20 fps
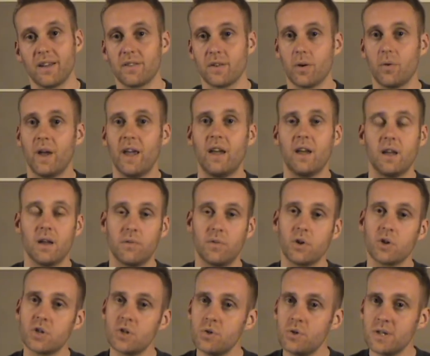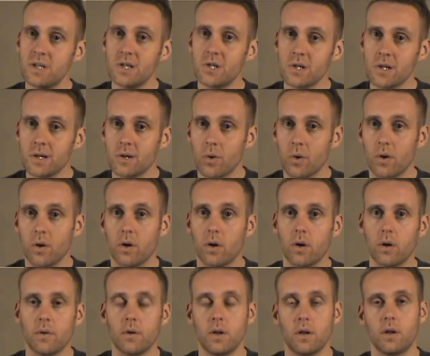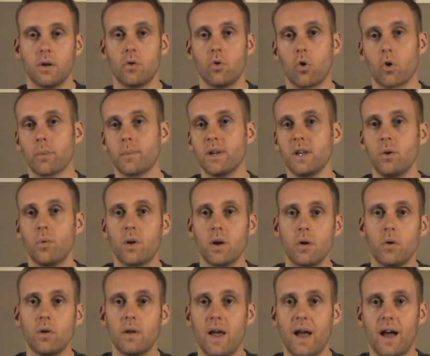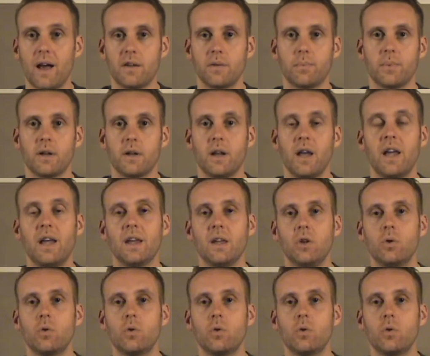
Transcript: So if you're choosing turn order, normally you want to go last, but you